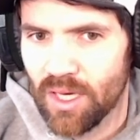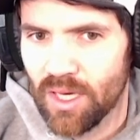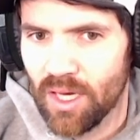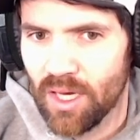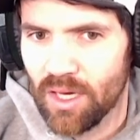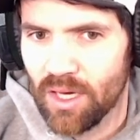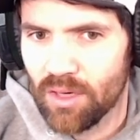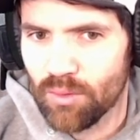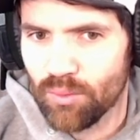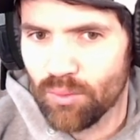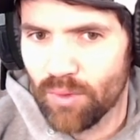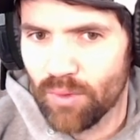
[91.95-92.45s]

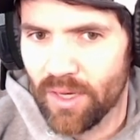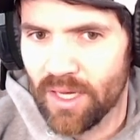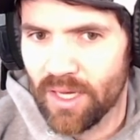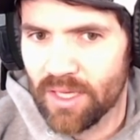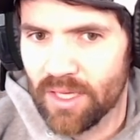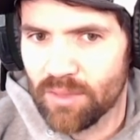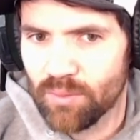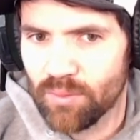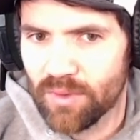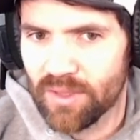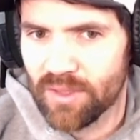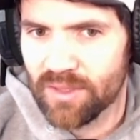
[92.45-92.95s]
a
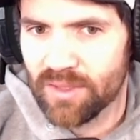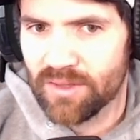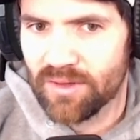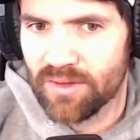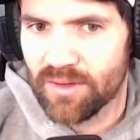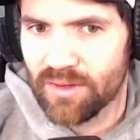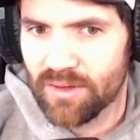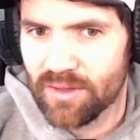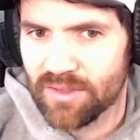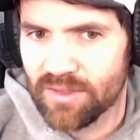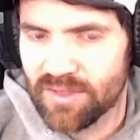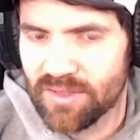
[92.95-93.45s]
raid
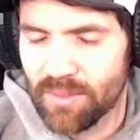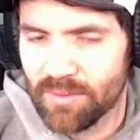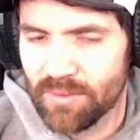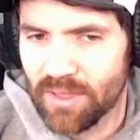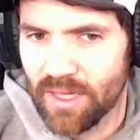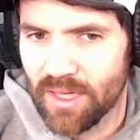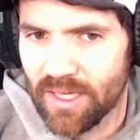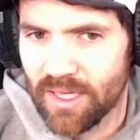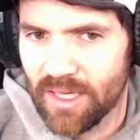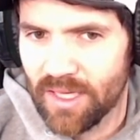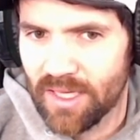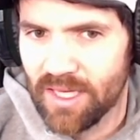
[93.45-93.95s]
with something
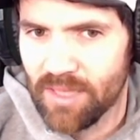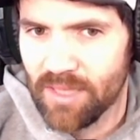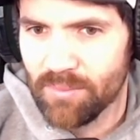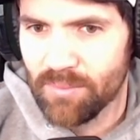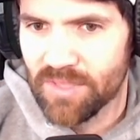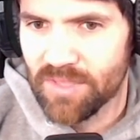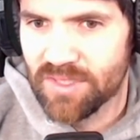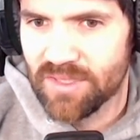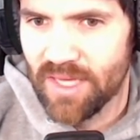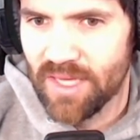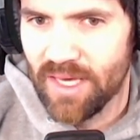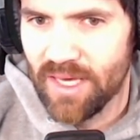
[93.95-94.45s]
like a
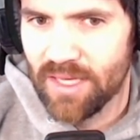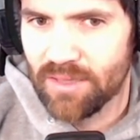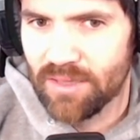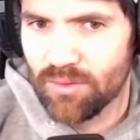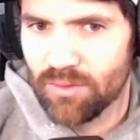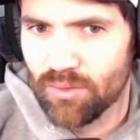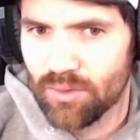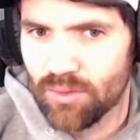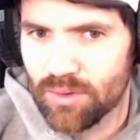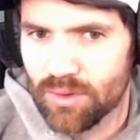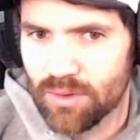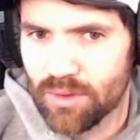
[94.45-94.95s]
hemostat
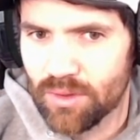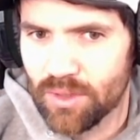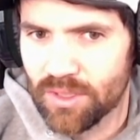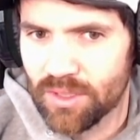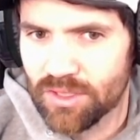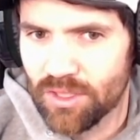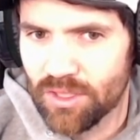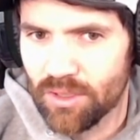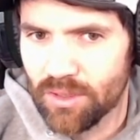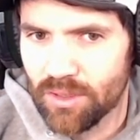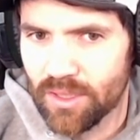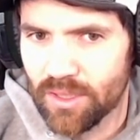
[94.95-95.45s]
or a
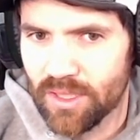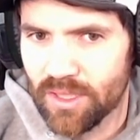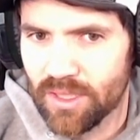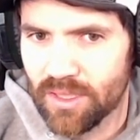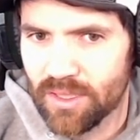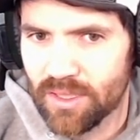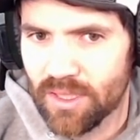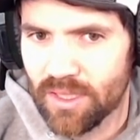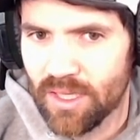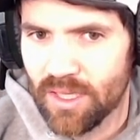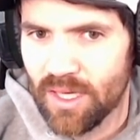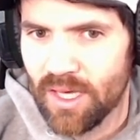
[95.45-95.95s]

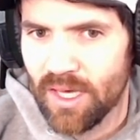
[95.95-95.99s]
tourniquet,